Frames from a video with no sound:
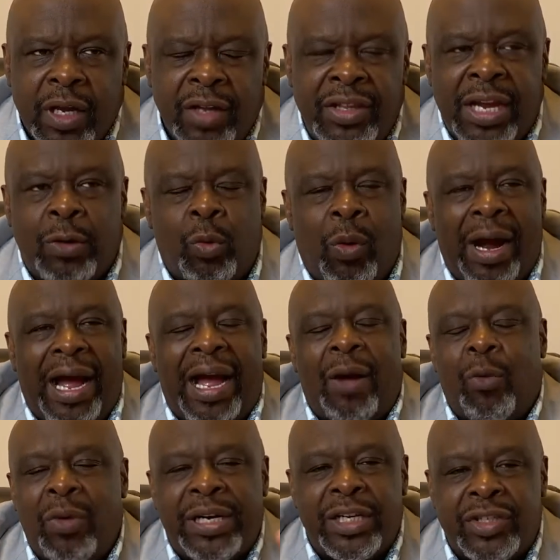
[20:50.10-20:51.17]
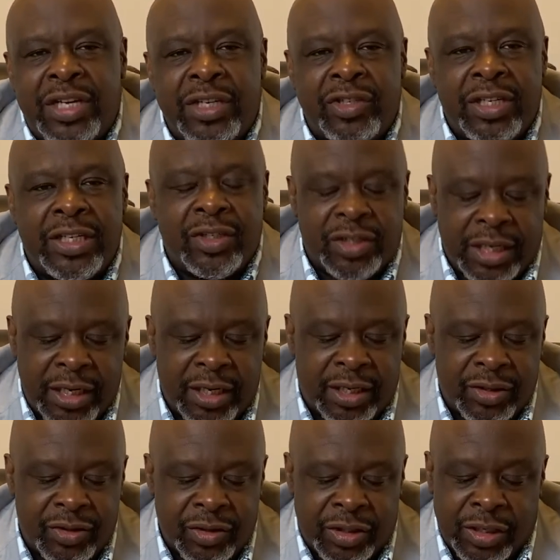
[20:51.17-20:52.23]
then why would he send jesus to heal
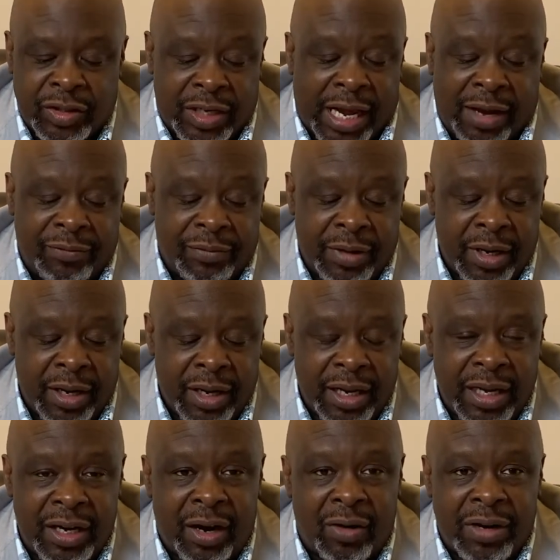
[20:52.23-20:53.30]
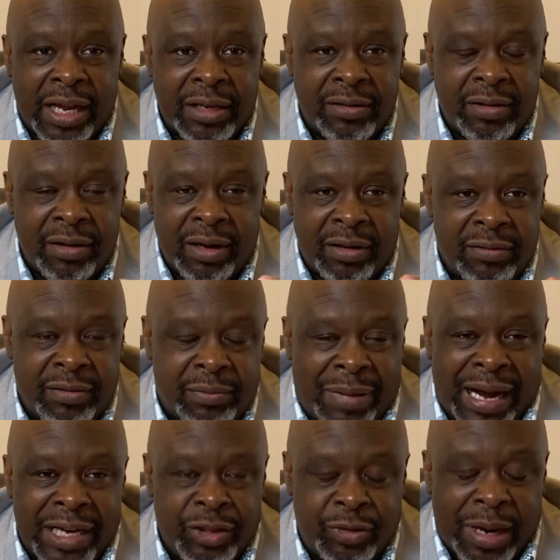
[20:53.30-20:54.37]
us jesus I, you know and
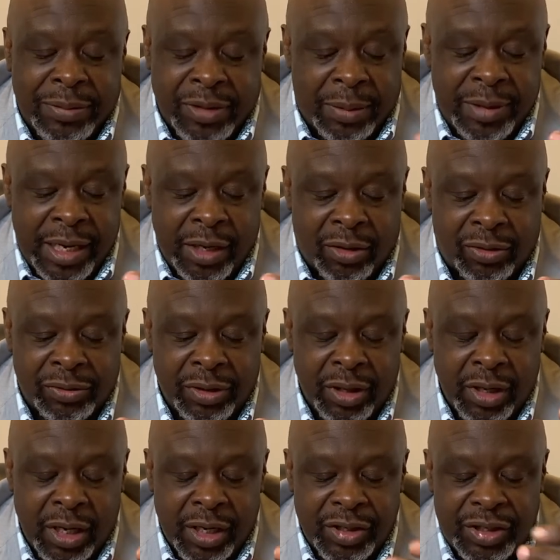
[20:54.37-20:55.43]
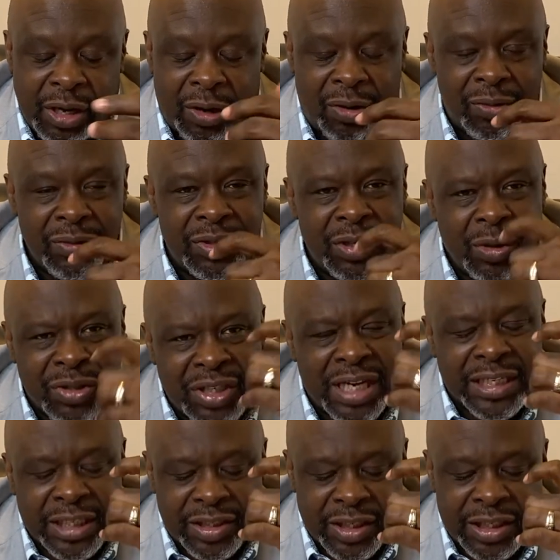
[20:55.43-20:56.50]
by his stripes i'm healed so so
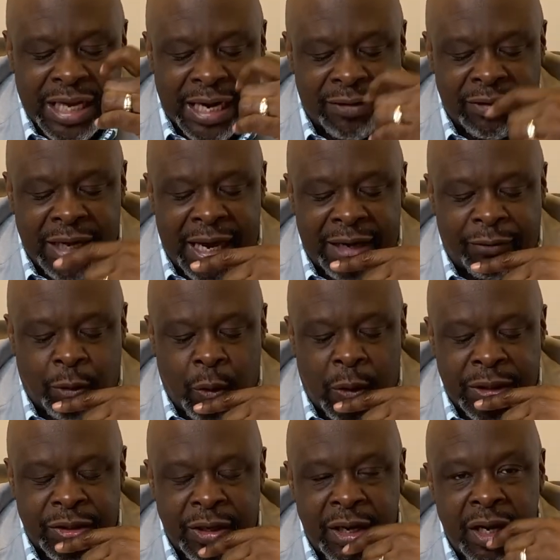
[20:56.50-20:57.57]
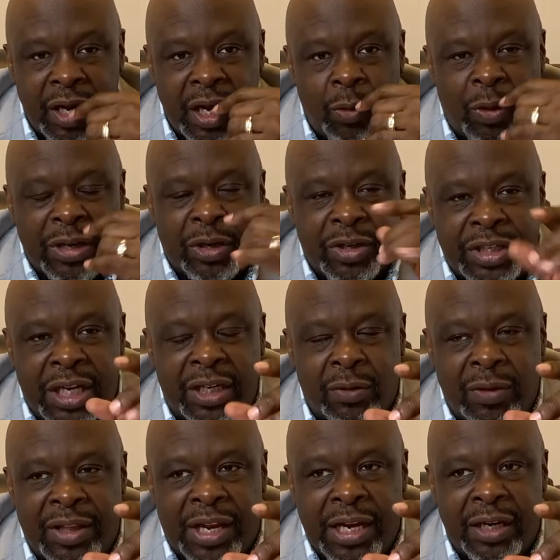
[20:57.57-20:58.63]
sickness is not of god of course when you're
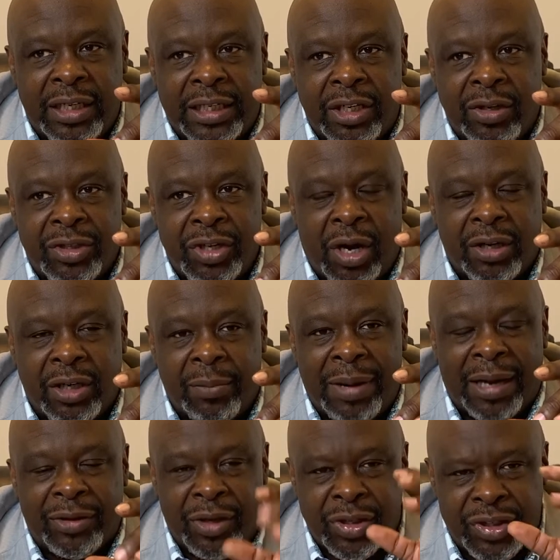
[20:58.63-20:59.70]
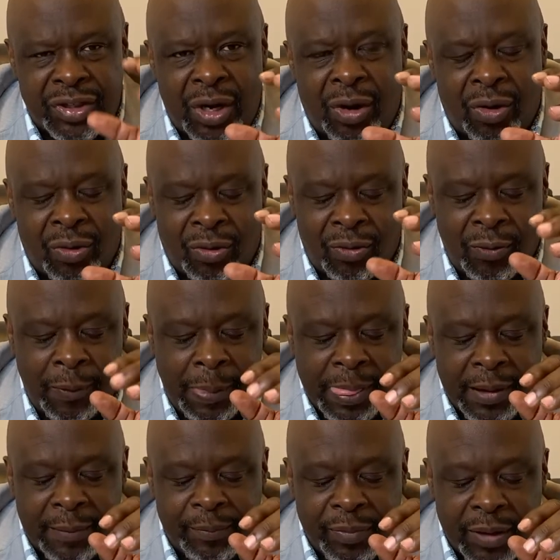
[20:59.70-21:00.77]
dealing with healing you're talking about the soul
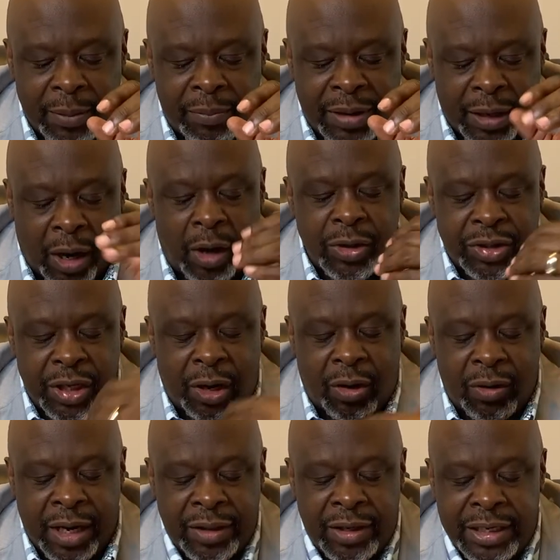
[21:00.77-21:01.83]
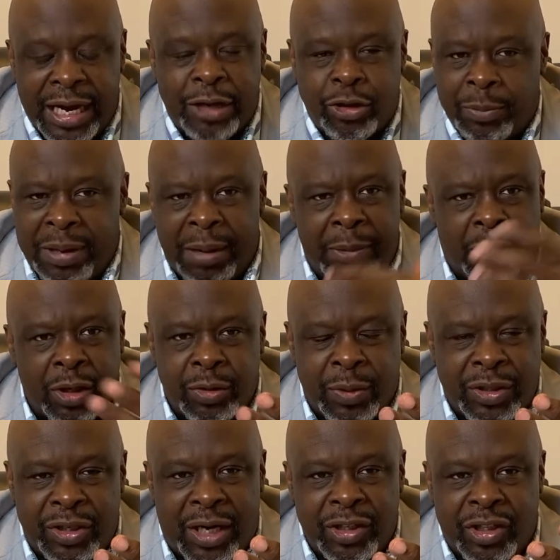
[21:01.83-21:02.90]
but also in the natural man, because
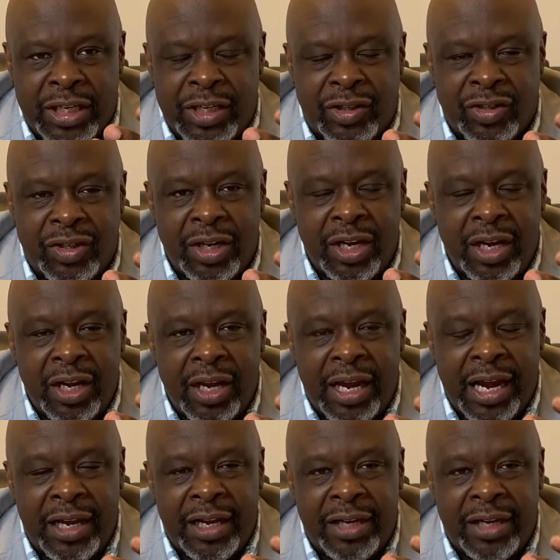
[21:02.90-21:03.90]
we saw Jesus in,